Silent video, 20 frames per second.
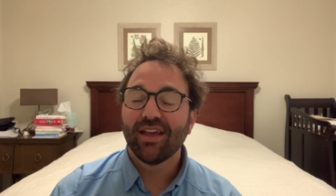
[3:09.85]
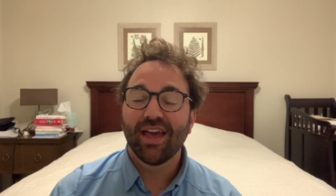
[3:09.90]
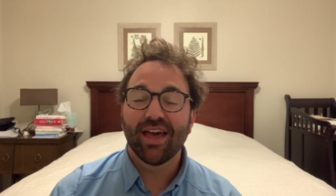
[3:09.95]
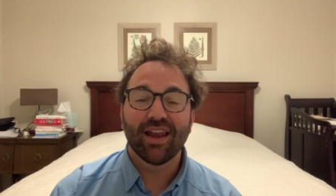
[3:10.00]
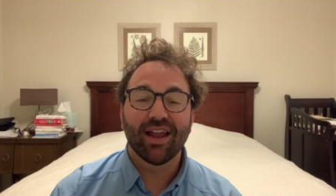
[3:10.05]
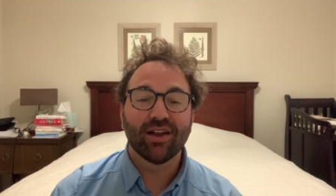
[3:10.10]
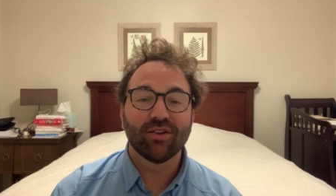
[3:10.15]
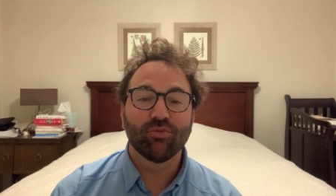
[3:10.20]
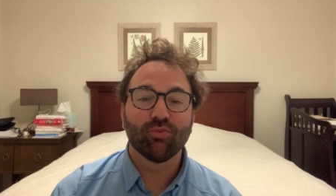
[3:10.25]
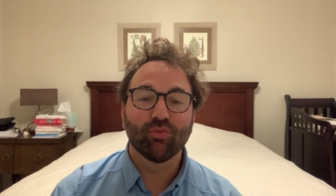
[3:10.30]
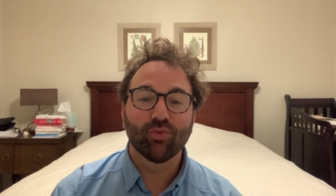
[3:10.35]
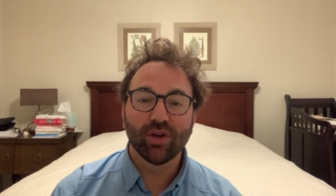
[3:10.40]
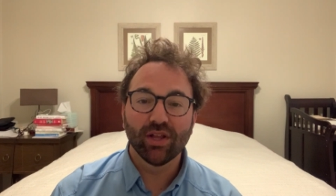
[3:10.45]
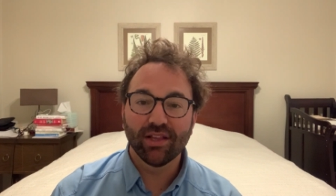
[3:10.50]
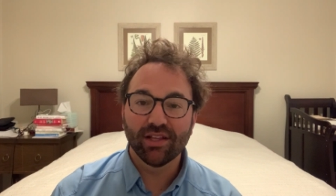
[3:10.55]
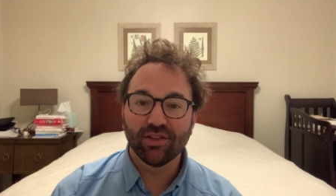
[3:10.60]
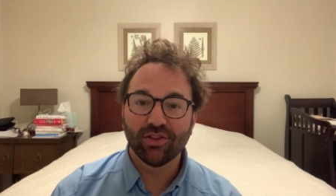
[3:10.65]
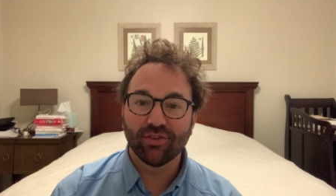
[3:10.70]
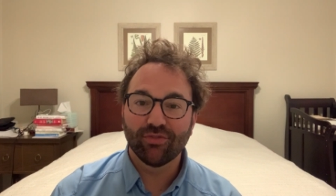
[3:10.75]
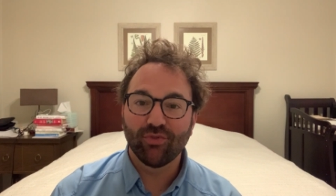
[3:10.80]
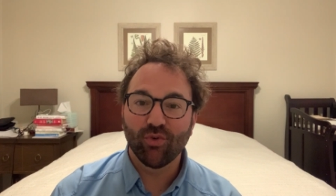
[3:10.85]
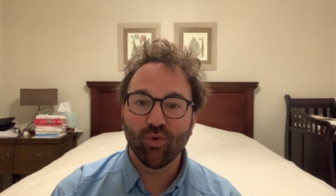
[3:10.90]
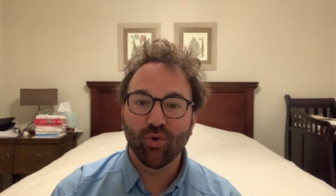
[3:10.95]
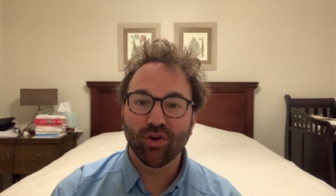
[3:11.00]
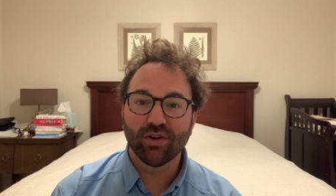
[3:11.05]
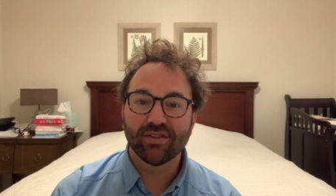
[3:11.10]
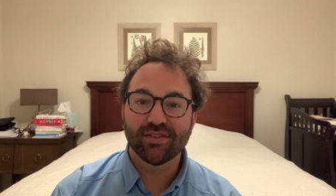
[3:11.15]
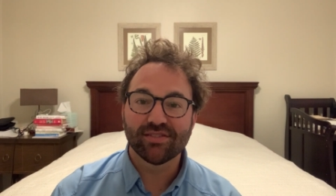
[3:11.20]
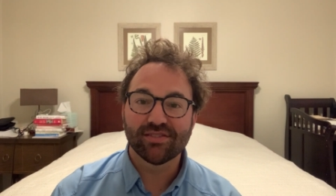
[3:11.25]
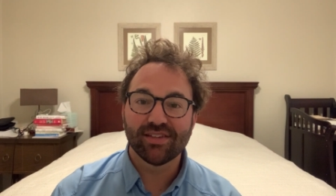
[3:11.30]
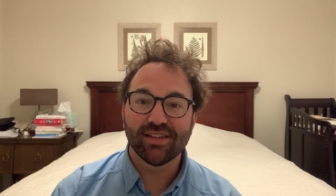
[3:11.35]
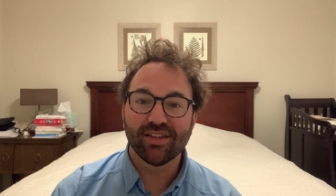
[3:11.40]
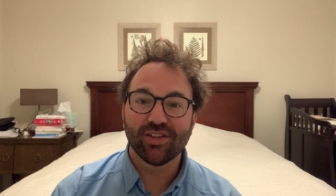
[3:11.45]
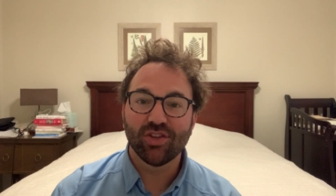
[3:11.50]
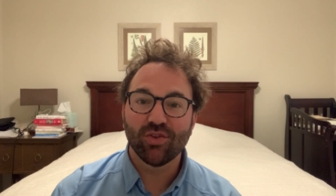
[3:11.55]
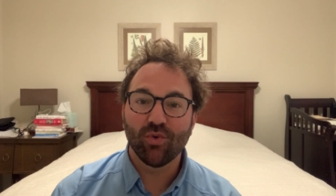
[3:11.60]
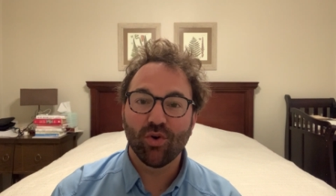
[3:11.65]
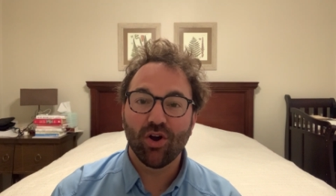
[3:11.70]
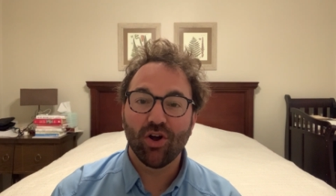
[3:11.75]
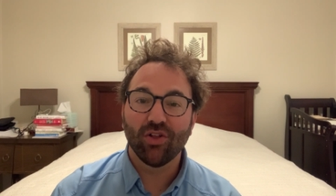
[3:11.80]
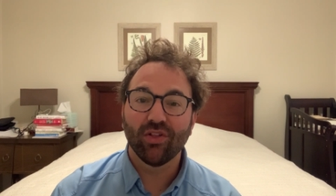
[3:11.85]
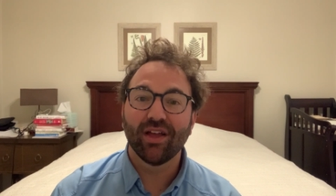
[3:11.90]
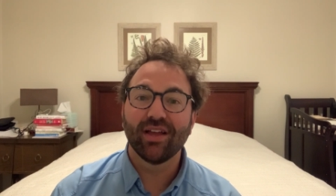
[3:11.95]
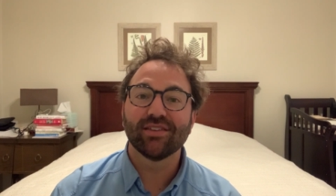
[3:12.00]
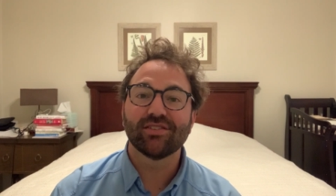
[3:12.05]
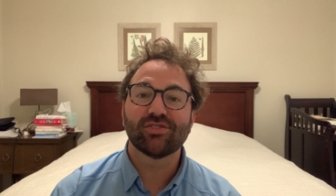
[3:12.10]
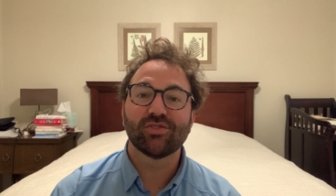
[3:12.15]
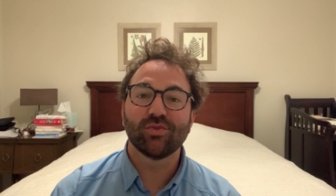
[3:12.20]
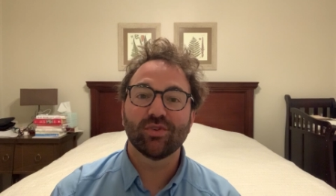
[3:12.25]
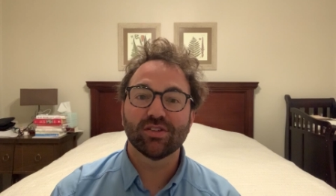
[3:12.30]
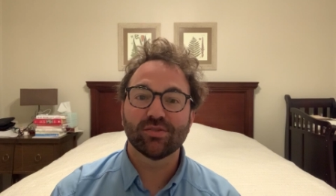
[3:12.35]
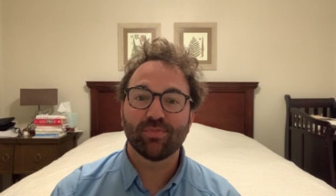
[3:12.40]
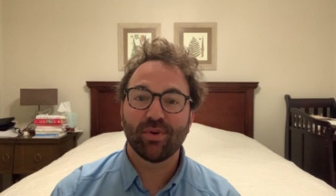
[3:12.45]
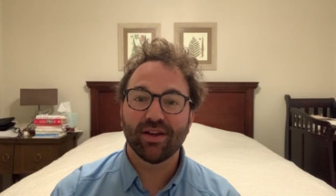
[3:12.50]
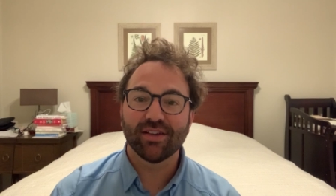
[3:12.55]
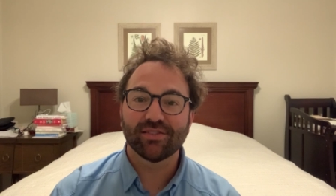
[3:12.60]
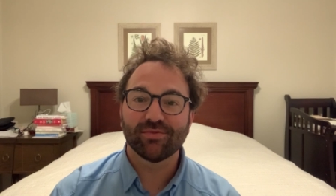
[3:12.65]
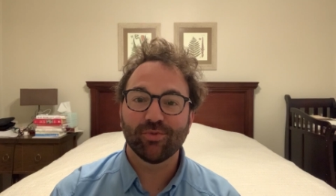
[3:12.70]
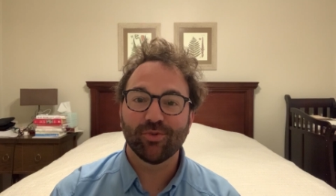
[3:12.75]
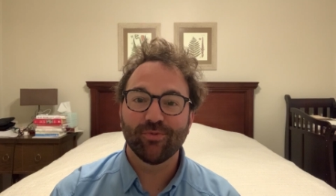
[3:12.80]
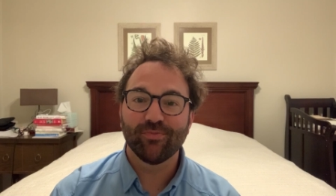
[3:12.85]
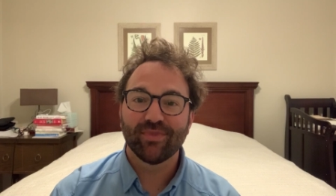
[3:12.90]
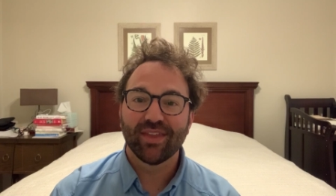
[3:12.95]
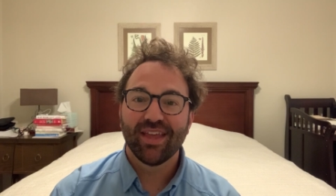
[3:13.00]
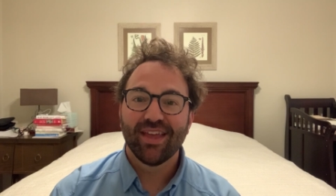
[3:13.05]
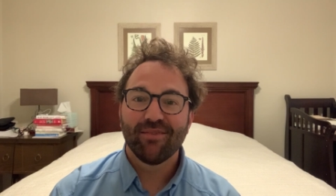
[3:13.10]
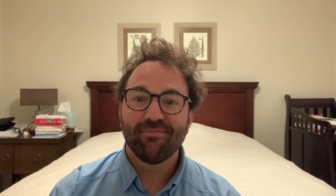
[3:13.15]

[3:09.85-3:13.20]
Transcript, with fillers: and I really look forward to seeing you all as soon as possible.